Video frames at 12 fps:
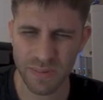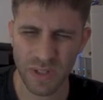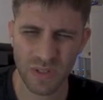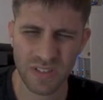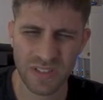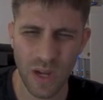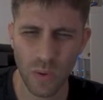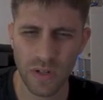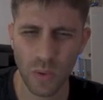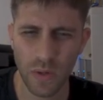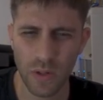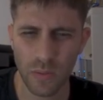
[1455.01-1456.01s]
because now the
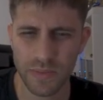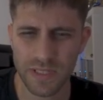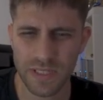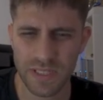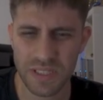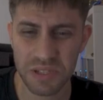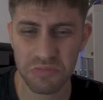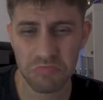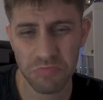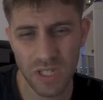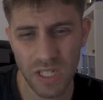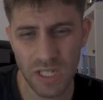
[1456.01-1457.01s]
queen on b6
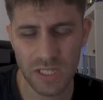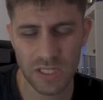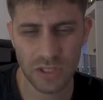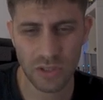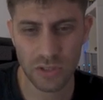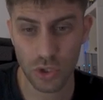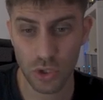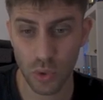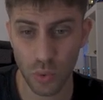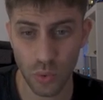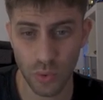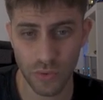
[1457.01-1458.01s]
is not so
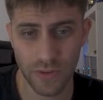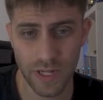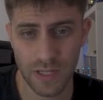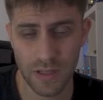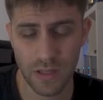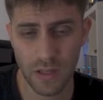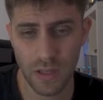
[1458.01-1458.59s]
good, right?